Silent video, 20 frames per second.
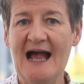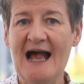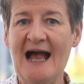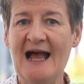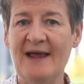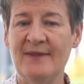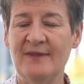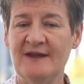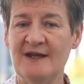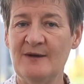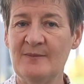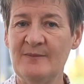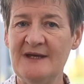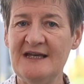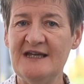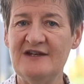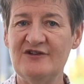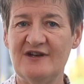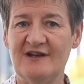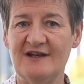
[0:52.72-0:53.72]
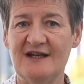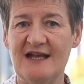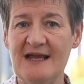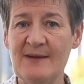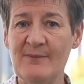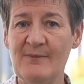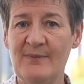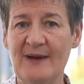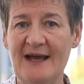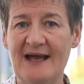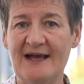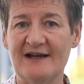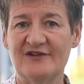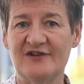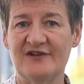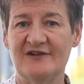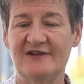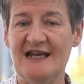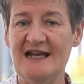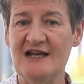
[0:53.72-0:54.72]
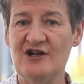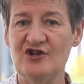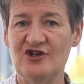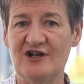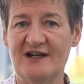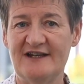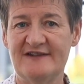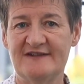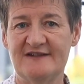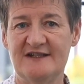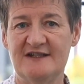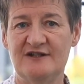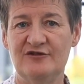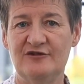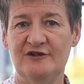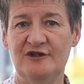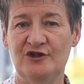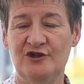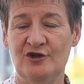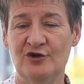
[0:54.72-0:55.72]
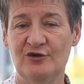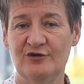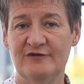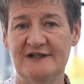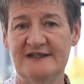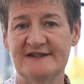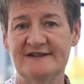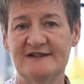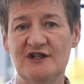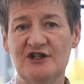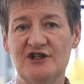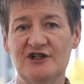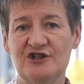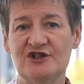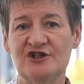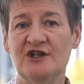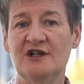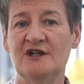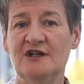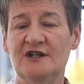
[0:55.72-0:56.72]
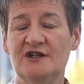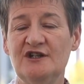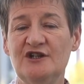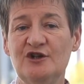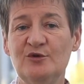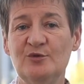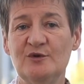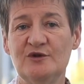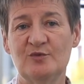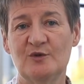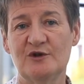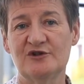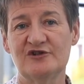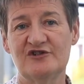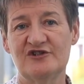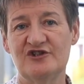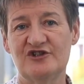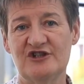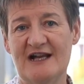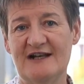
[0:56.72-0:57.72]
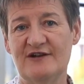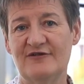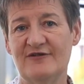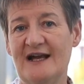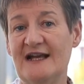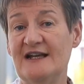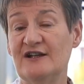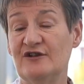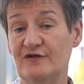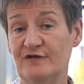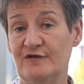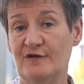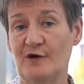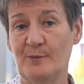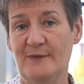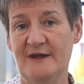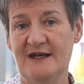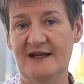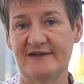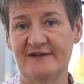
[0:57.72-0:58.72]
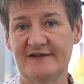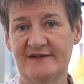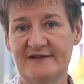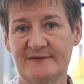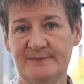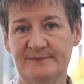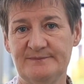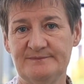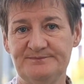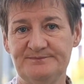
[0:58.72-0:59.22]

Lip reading: and the immediate impact and interest in your research you would want to generate from this.